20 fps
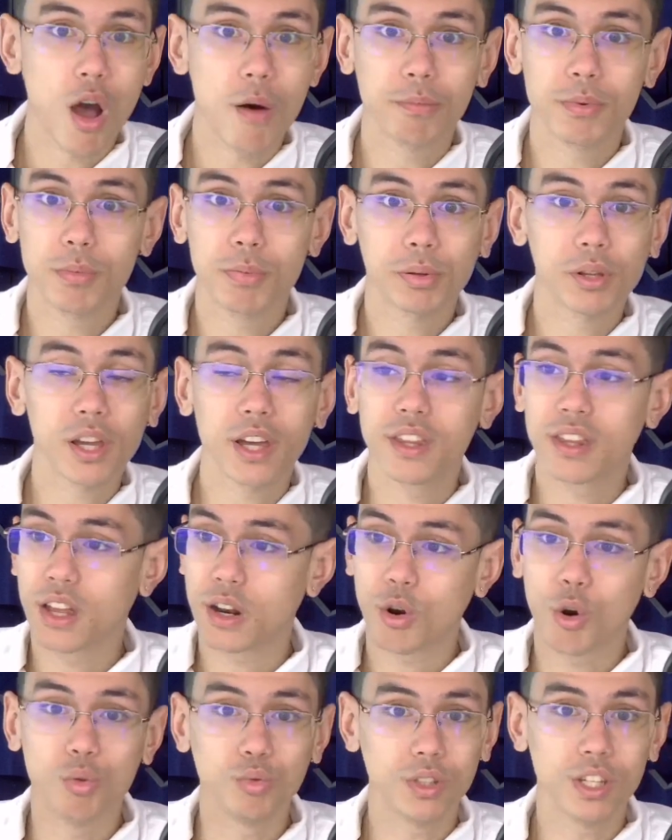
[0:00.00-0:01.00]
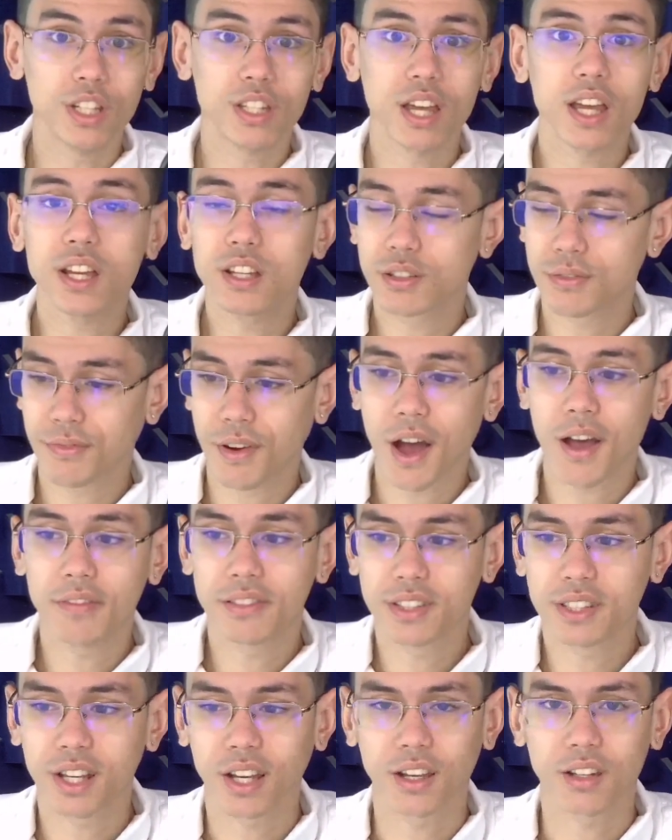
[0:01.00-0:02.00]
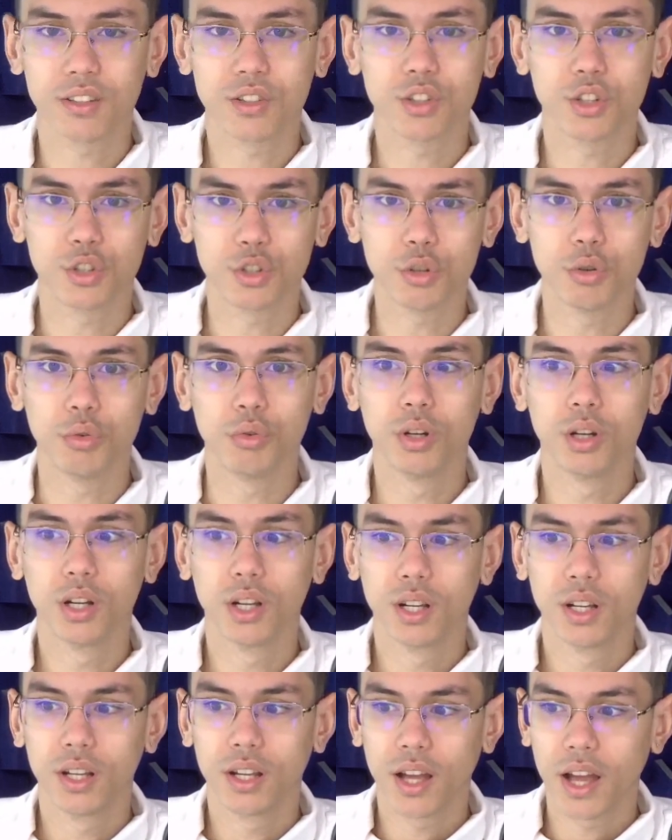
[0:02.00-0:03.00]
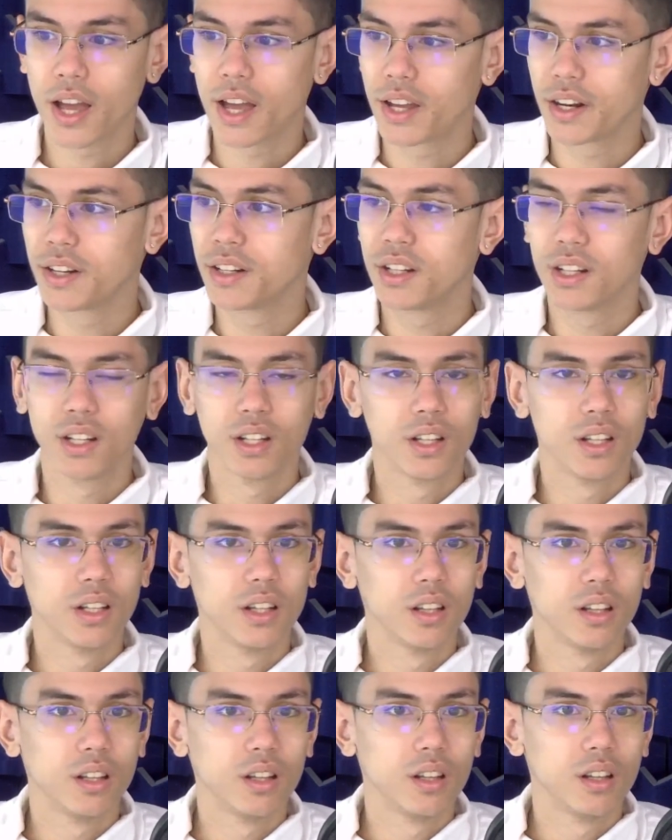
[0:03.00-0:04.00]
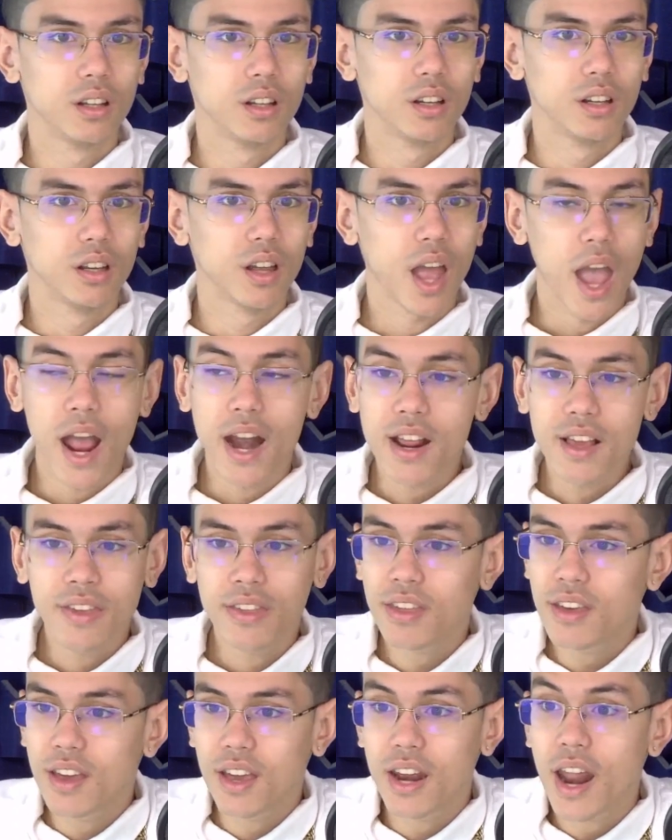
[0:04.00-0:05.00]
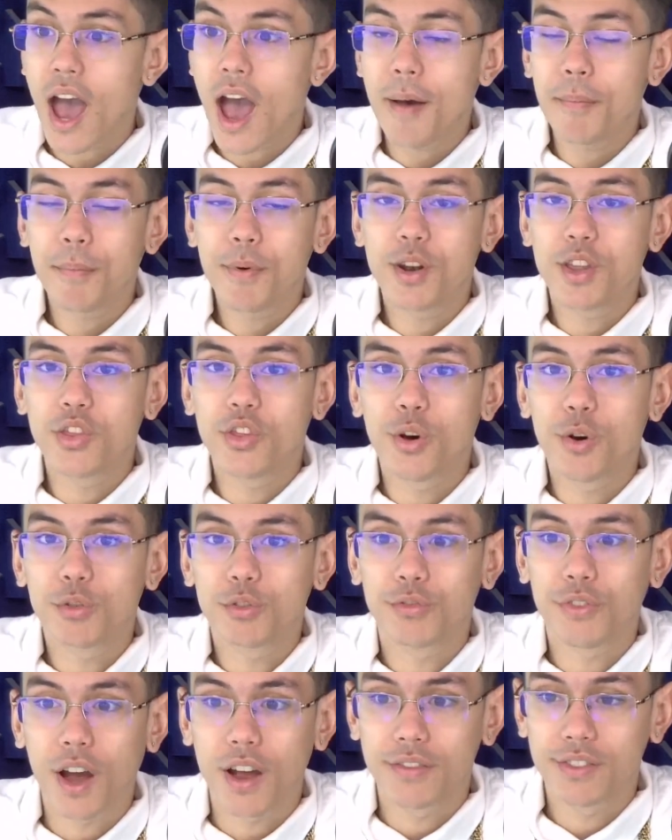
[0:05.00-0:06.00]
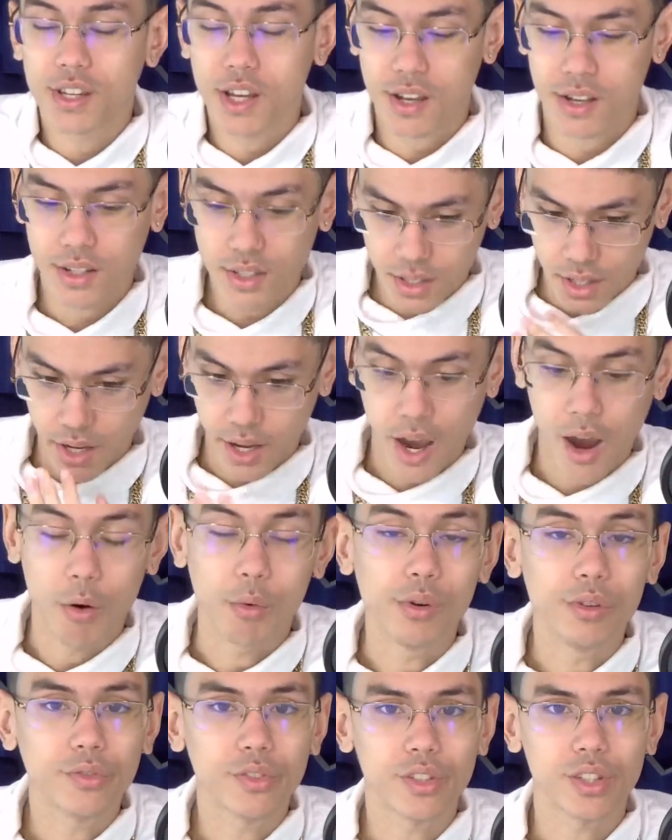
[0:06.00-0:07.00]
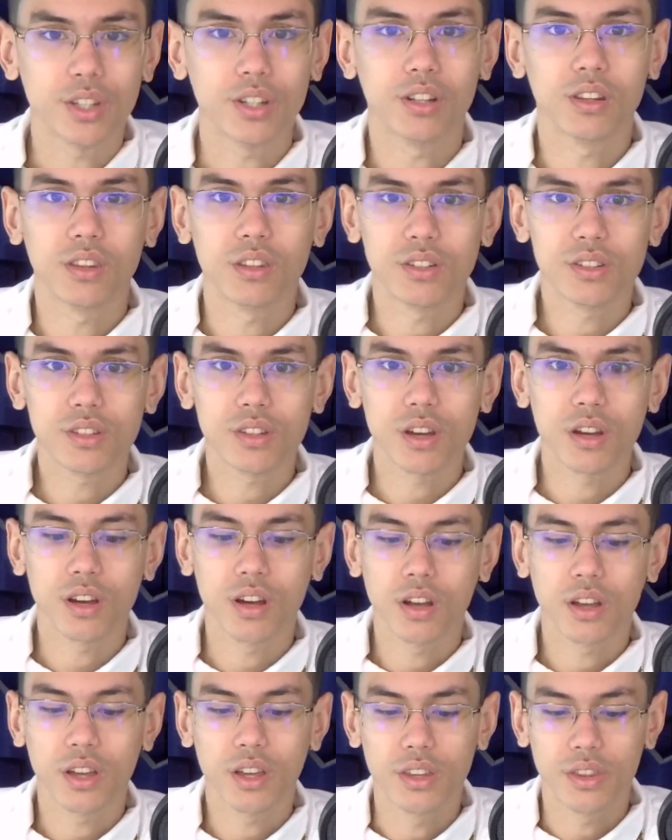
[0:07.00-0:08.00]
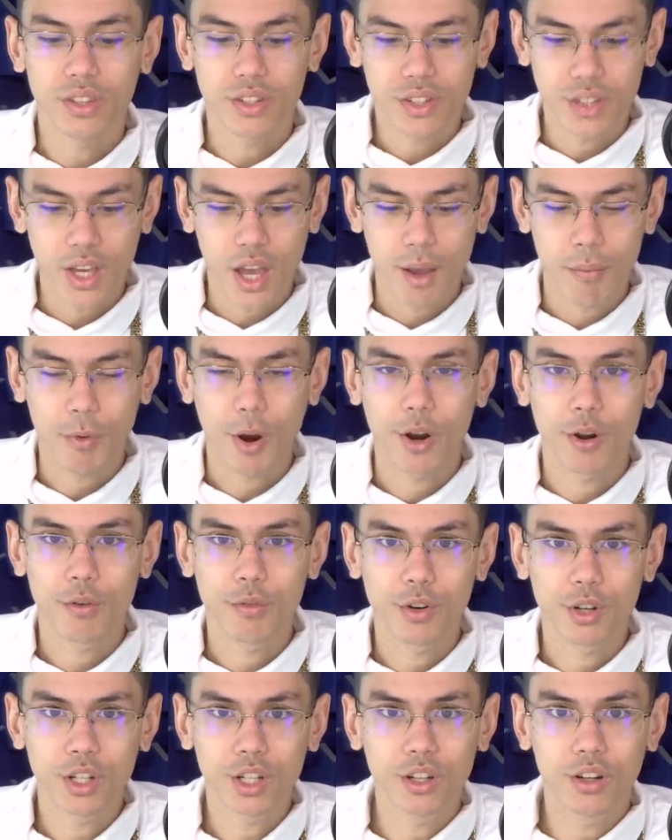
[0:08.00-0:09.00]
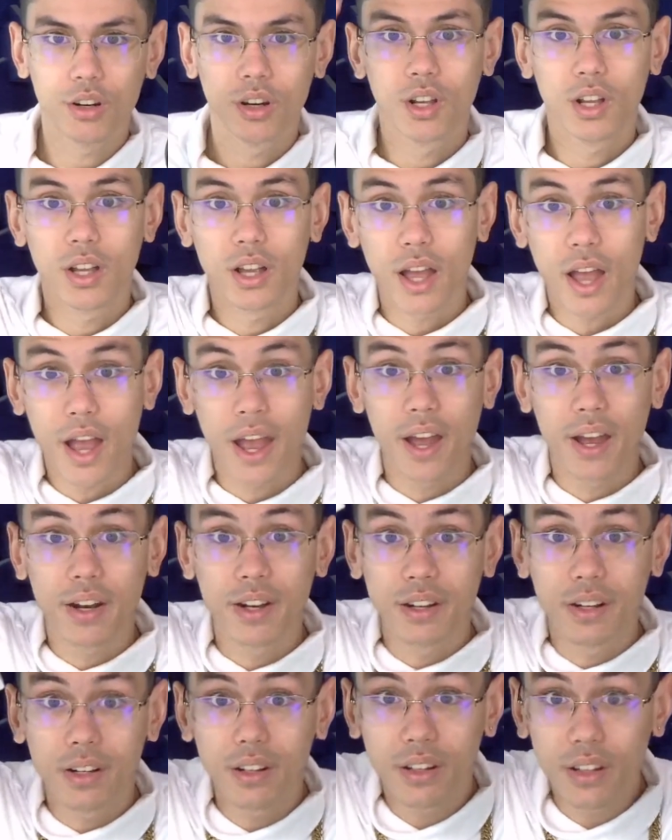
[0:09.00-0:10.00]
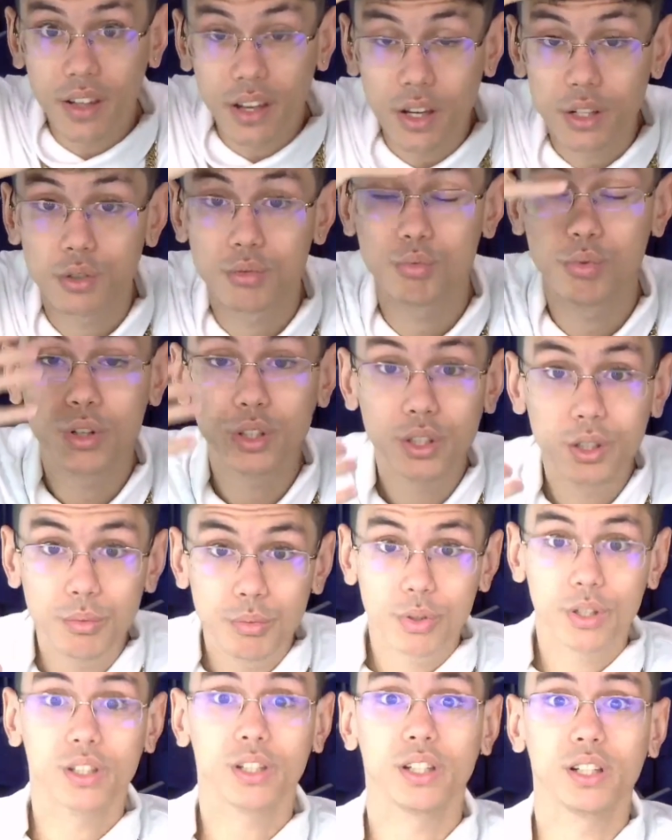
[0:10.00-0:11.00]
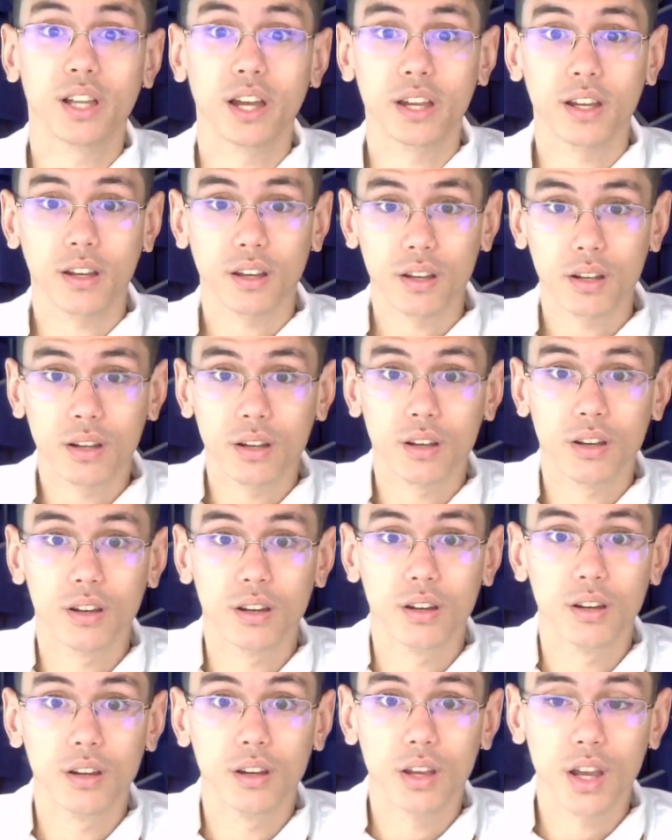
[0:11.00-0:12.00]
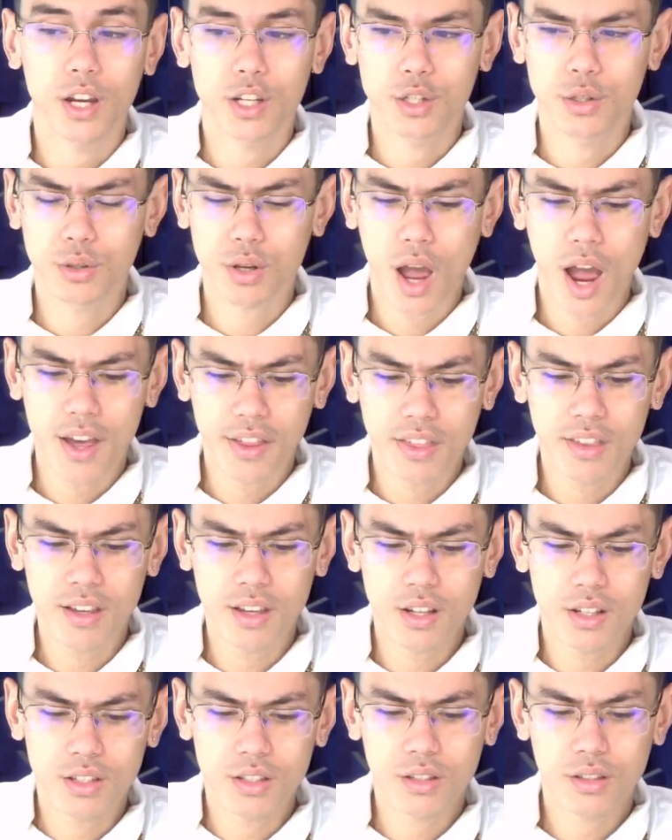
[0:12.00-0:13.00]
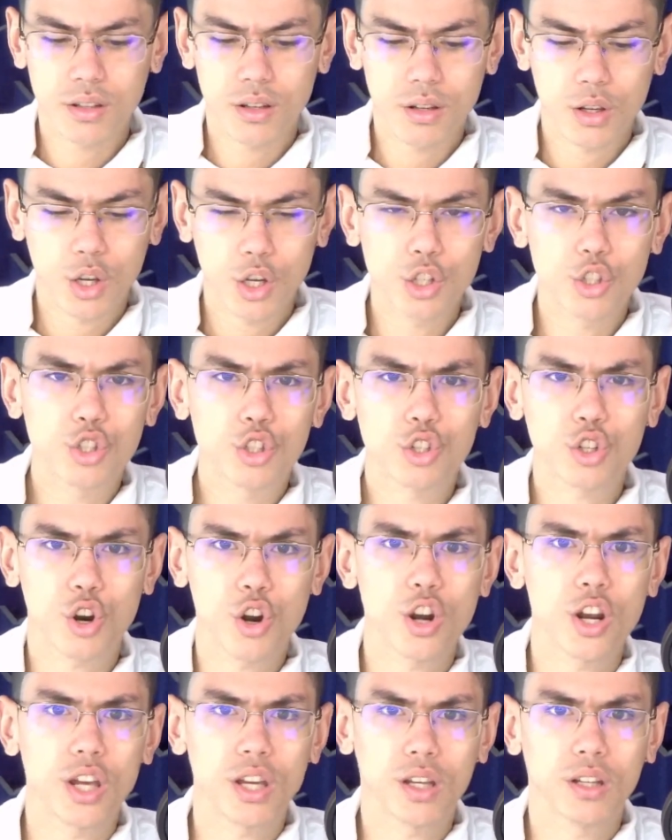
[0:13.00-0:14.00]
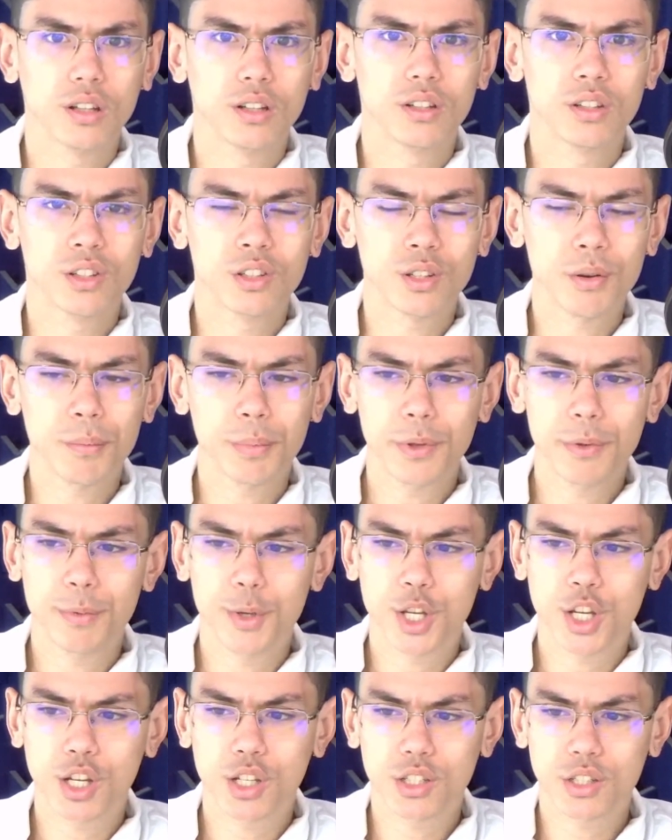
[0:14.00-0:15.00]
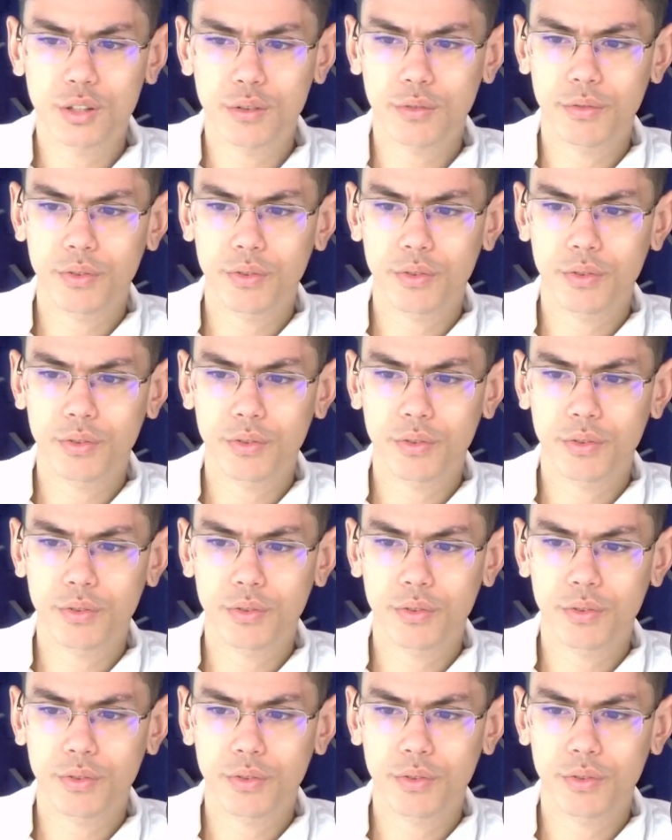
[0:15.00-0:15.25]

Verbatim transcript: a play that only takes five seconds to do and anything can happen in those five seconds like how we've seen in this uh, in this game right over here and it's really really like it's I think it's concerning simply because of